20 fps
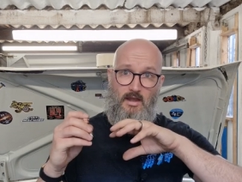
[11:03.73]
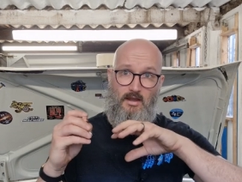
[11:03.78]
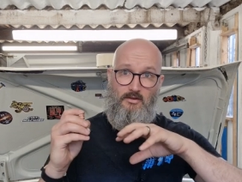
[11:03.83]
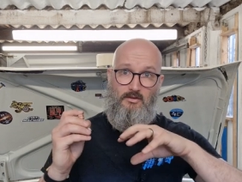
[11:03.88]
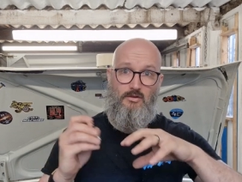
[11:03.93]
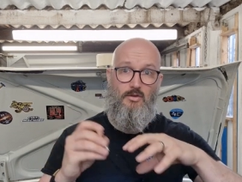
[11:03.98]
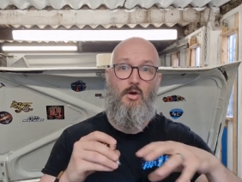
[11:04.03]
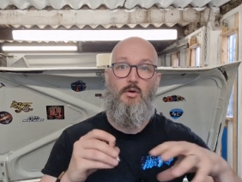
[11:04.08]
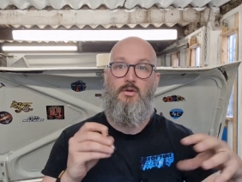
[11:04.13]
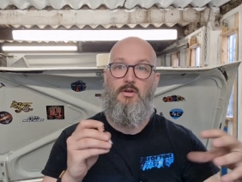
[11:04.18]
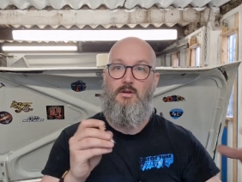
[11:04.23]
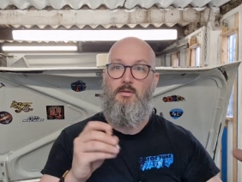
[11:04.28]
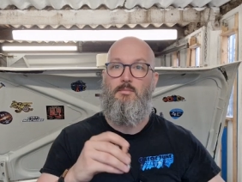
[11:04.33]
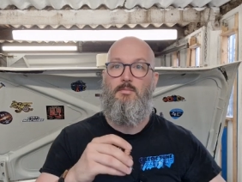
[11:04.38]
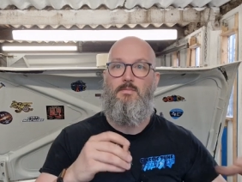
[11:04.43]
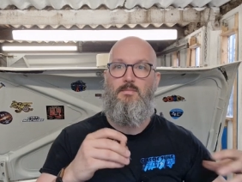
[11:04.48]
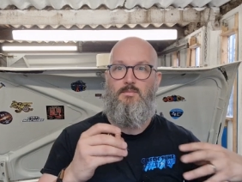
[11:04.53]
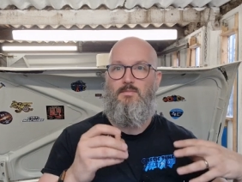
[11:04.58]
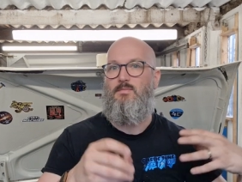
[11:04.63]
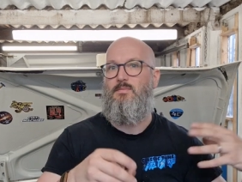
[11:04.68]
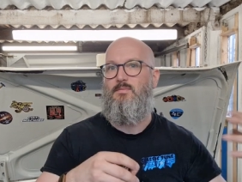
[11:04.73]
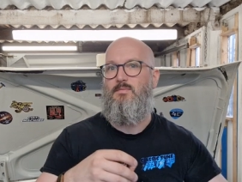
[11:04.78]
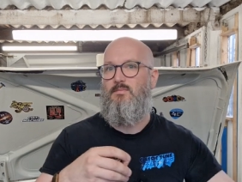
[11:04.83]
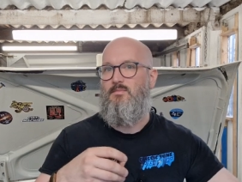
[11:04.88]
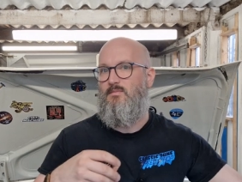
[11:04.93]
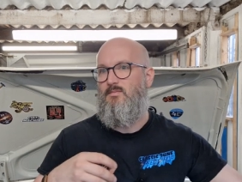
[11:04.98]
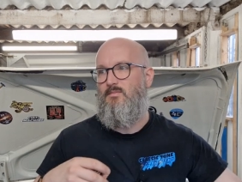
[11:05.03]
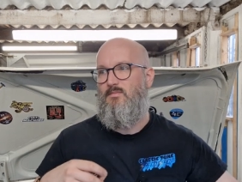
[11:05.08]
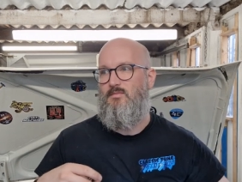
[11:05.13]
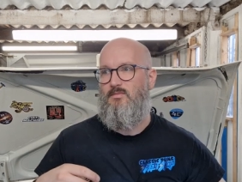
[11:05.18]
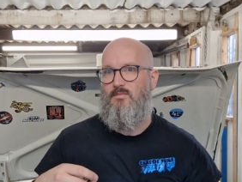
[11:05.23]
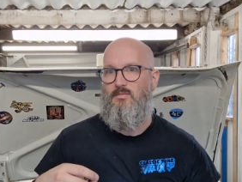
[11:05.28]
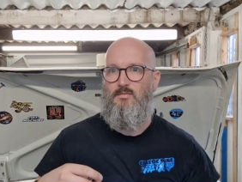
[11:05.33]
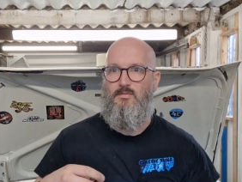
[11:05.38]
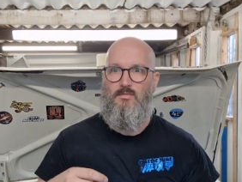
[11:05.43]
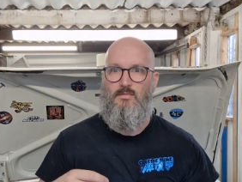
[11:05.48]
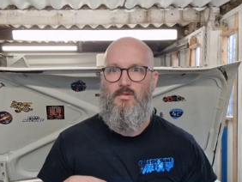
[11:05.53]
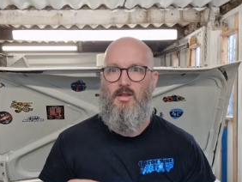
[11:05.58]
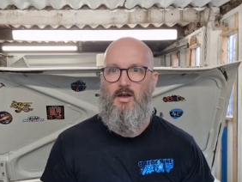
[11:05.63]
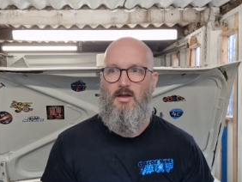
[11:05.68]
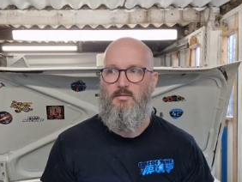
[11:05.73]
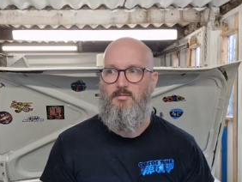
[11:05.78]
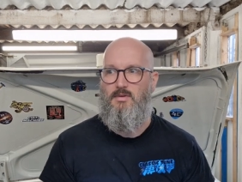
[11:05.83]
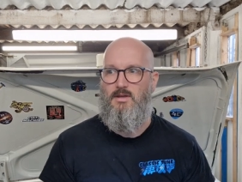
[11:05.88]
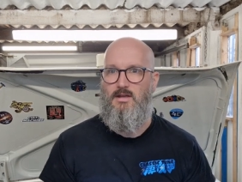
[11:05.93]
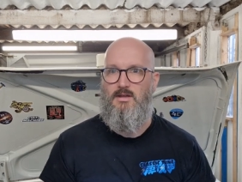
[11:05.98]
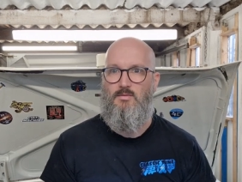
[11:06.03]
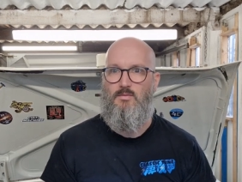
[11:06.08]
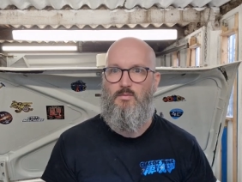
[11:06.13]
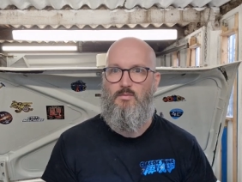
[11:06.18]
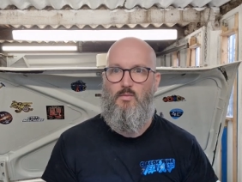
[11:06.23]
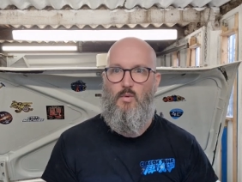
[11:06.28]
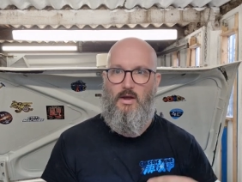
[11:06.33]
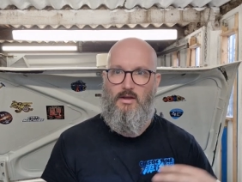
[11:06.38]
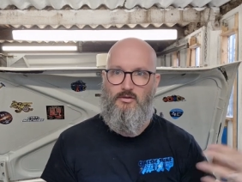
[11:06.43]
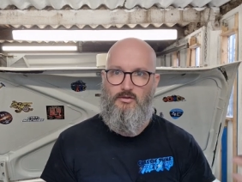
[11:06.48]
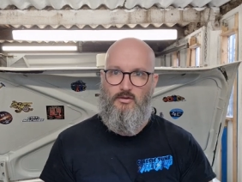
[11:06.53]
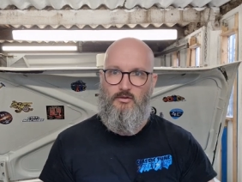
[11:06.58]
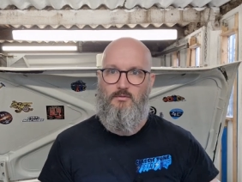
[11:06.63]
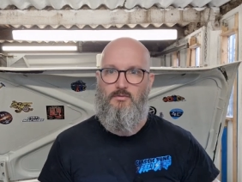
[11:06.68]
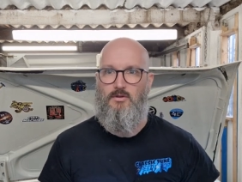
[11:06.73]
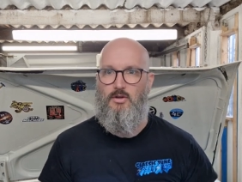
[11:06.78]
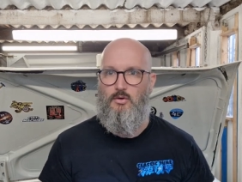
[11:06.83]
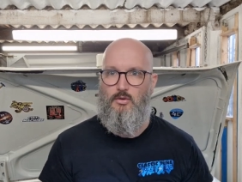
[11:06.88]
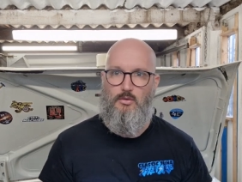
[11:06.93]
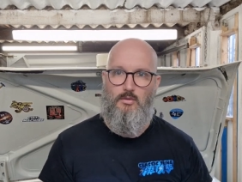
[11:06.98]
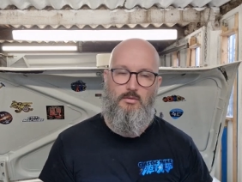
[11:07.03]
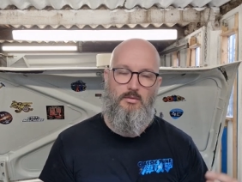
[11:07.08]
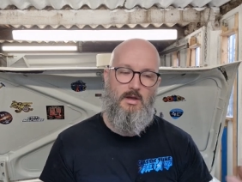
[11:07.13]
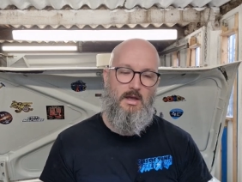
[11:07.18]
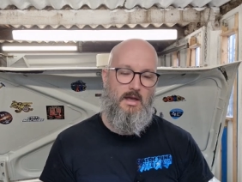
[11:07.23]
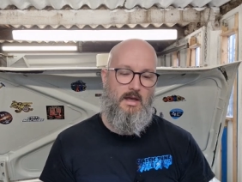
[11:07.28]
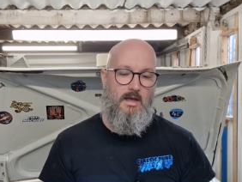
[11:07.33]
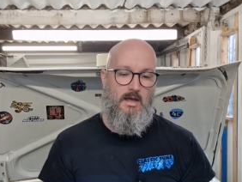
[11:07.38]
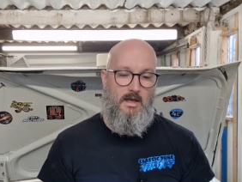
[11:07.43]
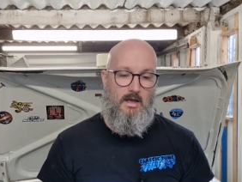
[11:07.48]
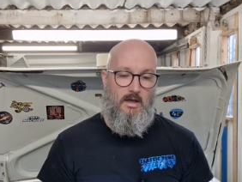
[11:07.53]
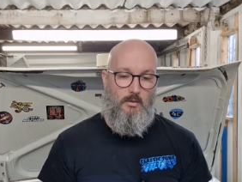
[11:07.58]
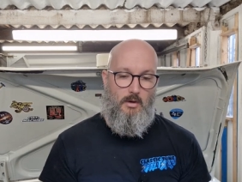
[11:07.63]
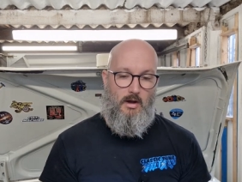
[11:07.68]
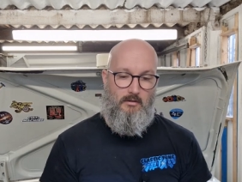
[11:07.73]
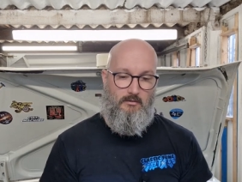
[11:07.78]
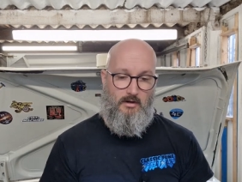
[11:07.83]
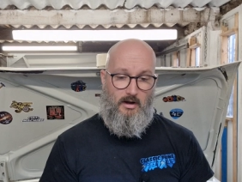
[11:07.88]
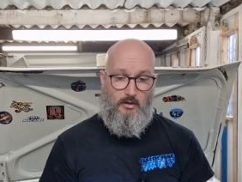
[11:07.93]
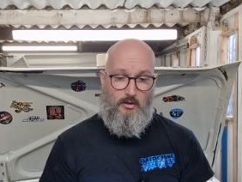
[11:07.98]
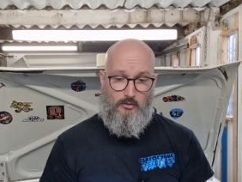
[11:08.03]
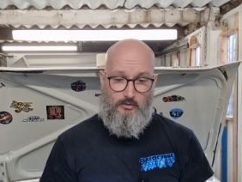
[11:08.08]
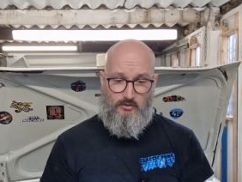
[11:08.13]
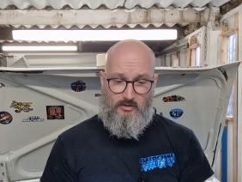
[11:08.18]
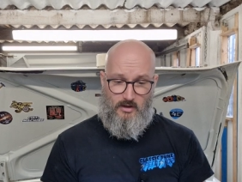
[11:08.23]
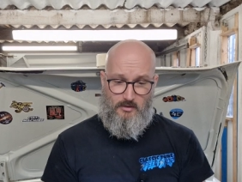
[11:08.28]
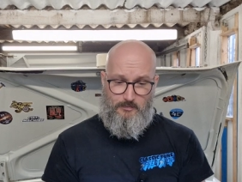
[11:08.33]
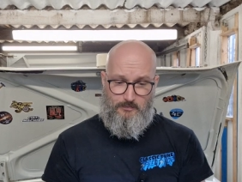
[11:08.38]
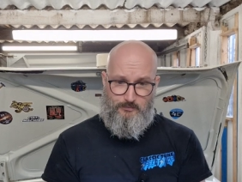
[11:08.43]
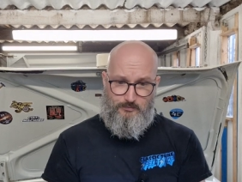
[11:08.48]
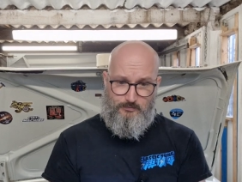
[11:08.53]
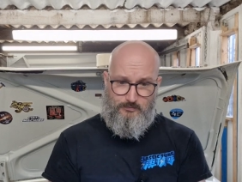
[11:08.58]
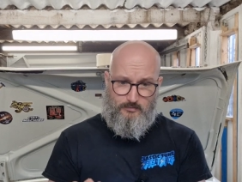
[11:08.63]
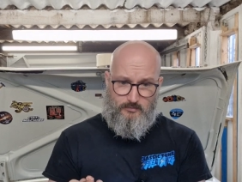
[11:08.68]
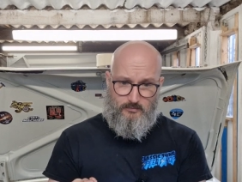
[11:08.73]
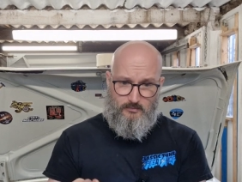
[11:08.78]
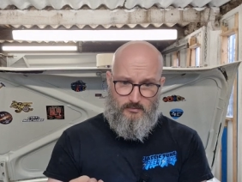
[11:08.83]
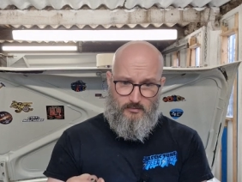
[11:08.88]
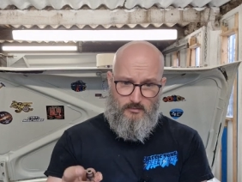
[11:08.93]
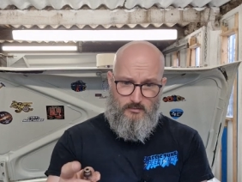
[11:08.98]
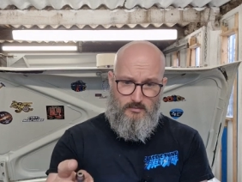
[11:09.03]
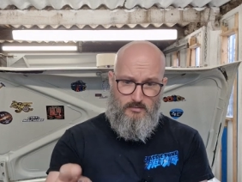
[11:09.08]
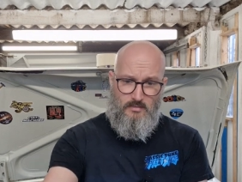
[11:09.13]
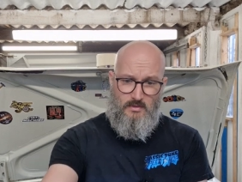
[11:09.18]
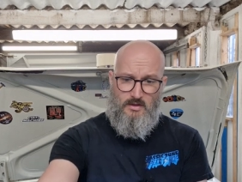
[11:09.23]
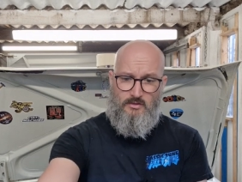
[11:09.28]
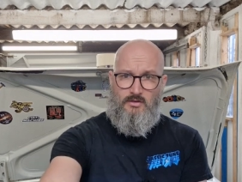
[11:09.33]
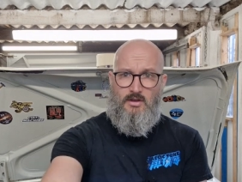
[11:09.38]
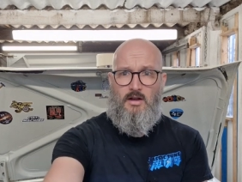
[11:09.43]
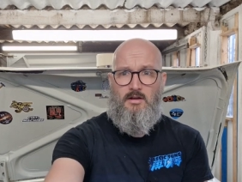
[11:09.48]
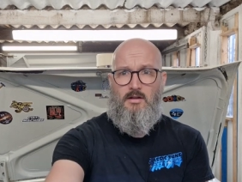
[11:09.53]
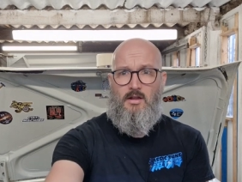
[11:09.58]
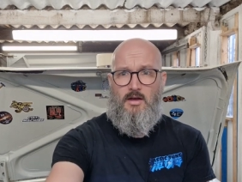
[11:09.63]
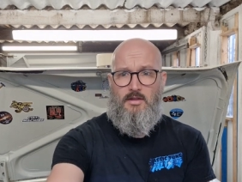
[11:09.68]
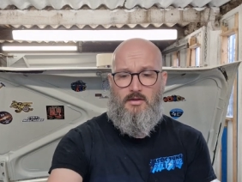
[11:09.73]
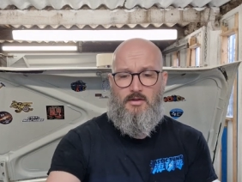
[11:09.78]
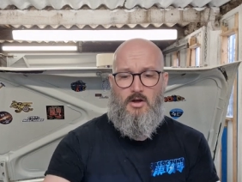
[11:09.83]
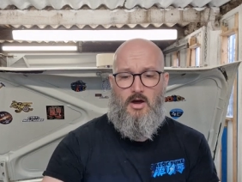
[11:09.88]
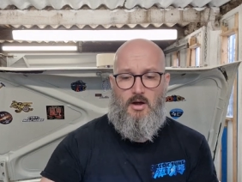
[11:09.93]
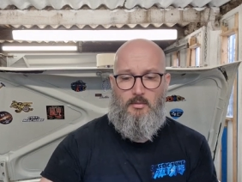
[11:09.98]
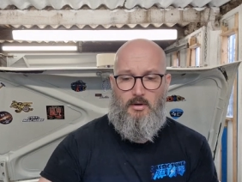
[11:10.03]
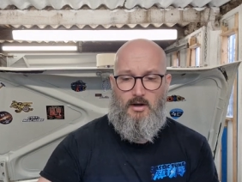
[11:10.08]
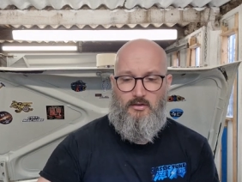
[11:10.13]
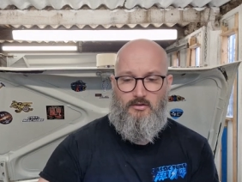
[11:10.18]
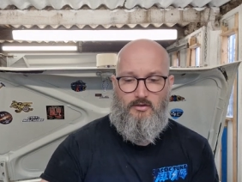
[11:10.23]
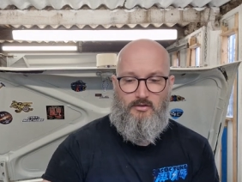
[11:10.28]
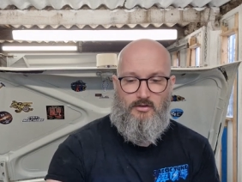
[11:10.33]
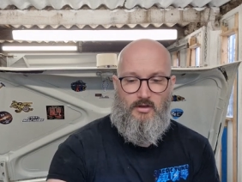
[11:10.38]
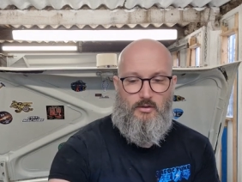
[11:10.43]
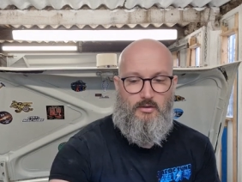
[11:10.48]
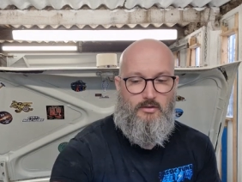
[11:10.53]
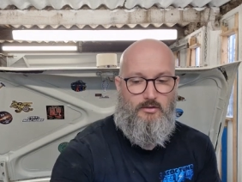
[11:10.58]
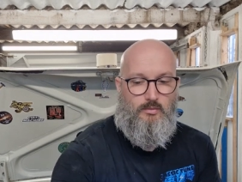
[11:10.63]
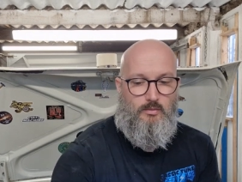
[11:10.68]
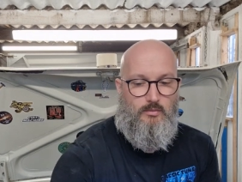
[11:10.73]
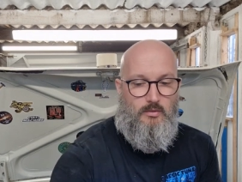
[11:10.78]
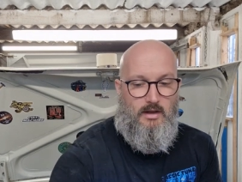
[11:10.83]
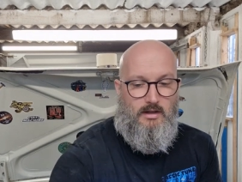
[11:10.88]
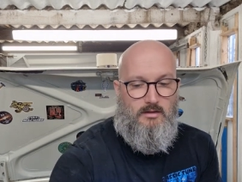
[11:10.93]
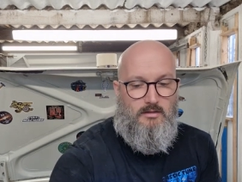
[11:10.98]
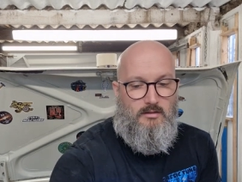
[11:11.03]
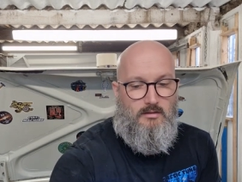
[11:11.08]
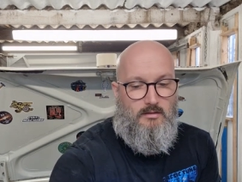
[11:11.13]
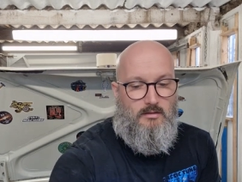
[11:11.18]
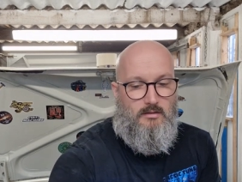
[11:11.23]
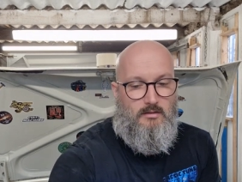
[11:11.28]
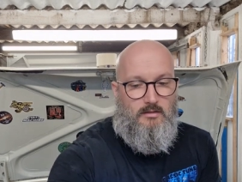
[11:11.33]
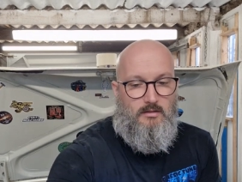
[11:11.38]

it's not going to like be wasted fuel, whatever else. So kind of like the carburetor. So as when